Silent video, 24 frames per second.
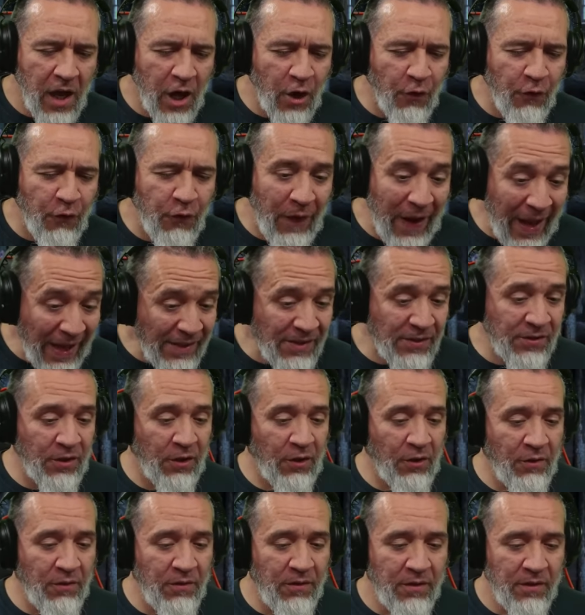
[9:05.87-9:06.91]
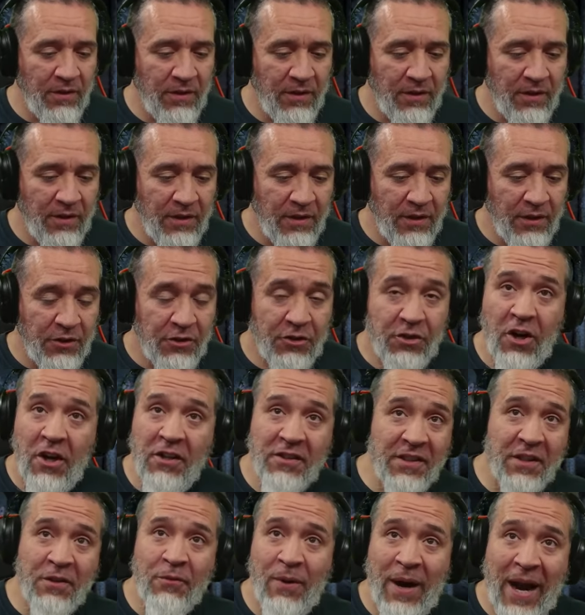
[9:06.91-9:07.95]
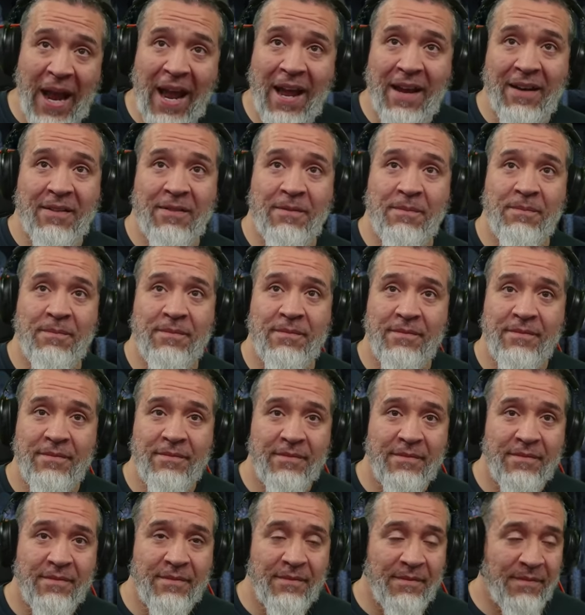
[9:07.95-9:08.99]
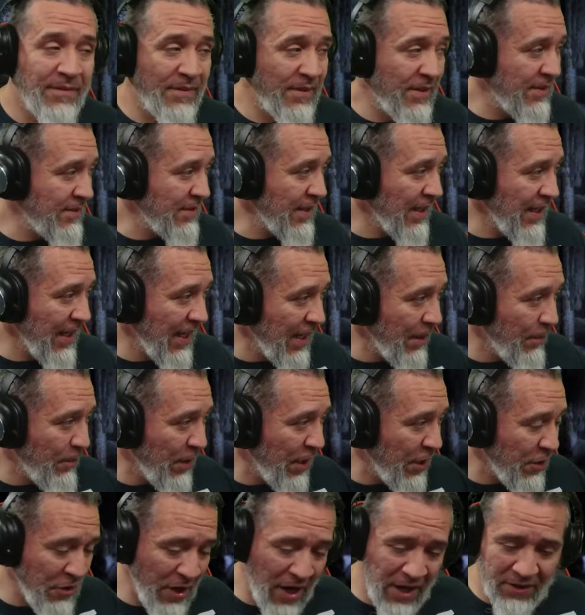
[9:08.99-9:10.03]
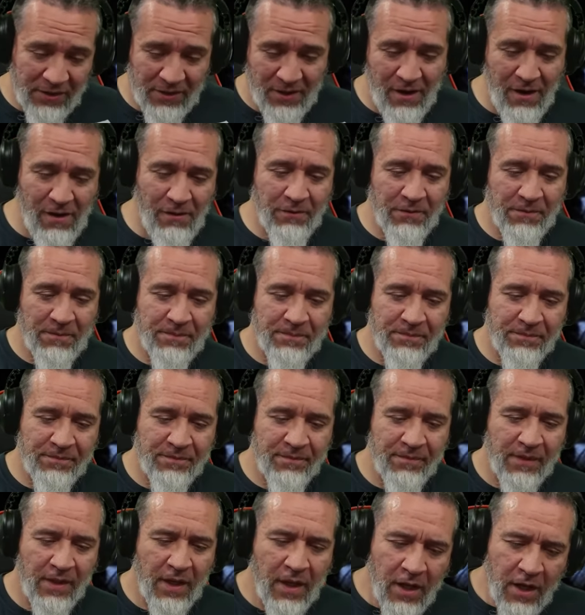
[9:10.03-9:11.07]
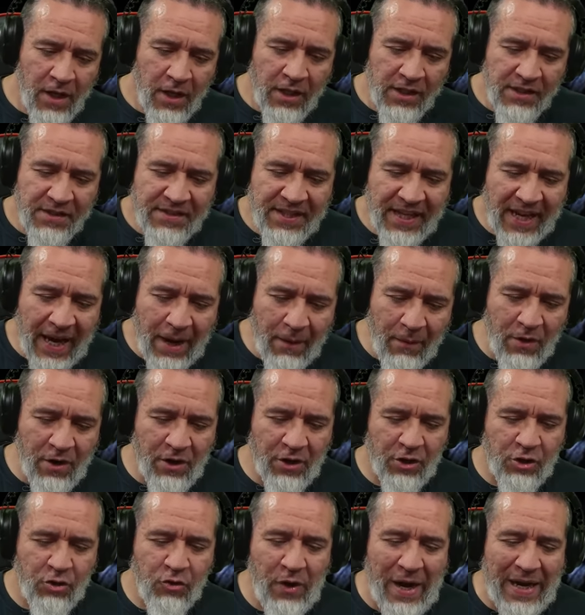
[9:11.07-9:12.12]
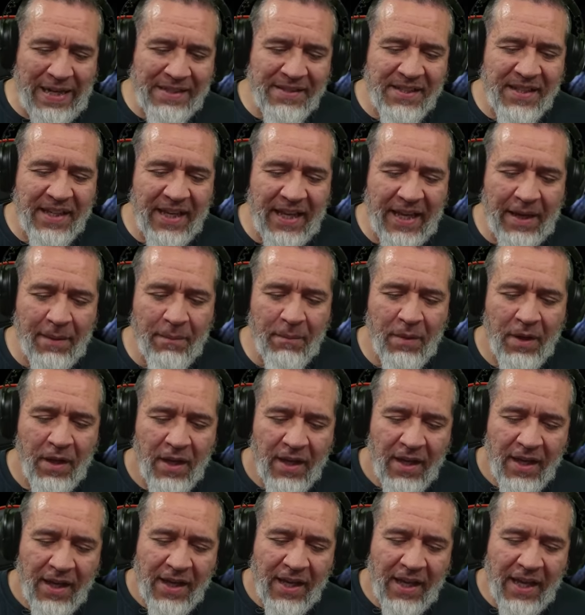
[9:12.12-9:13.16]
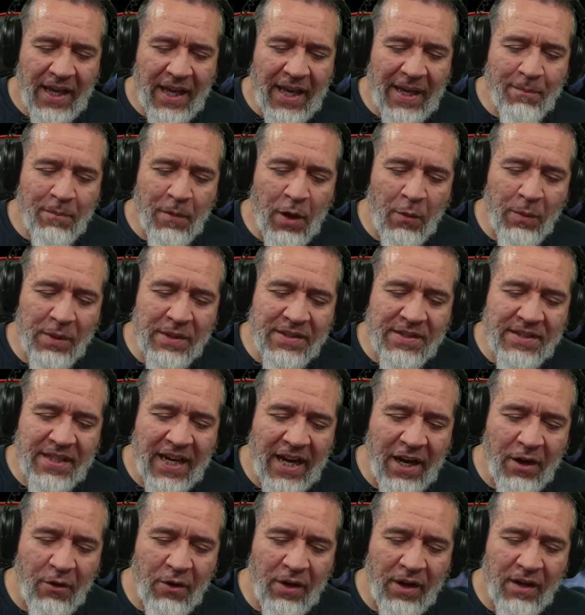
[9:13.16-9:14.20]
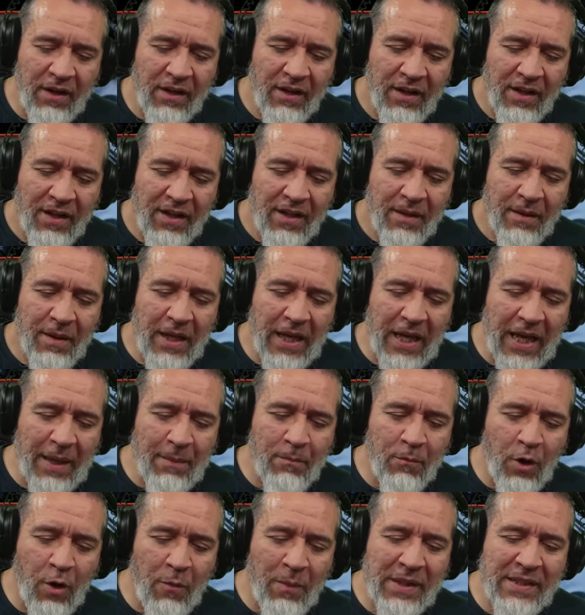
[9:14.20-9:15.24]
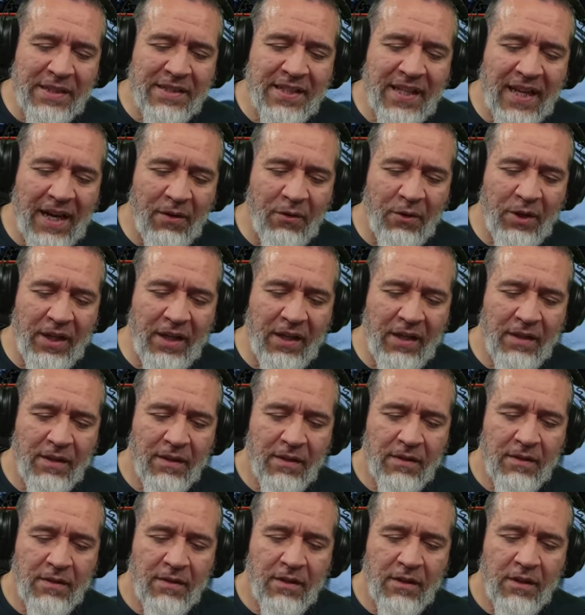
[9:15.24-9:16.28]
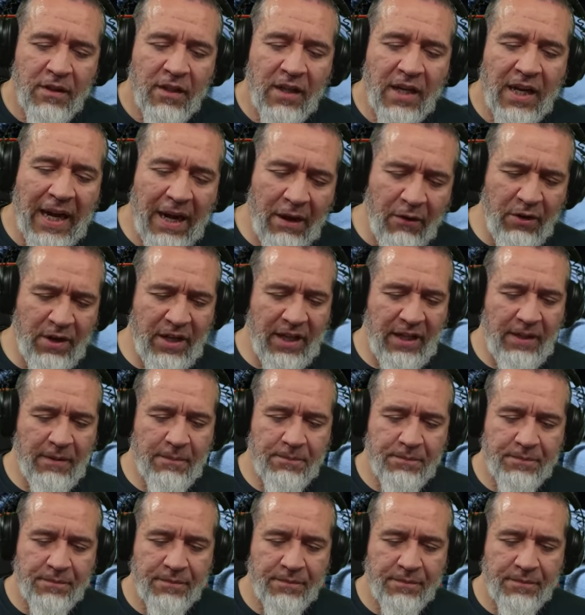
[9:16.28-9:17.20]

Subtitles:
Alfonso turned and ran. He said, Lady Bree, you're on your own. Terror granting him a momentary clarity.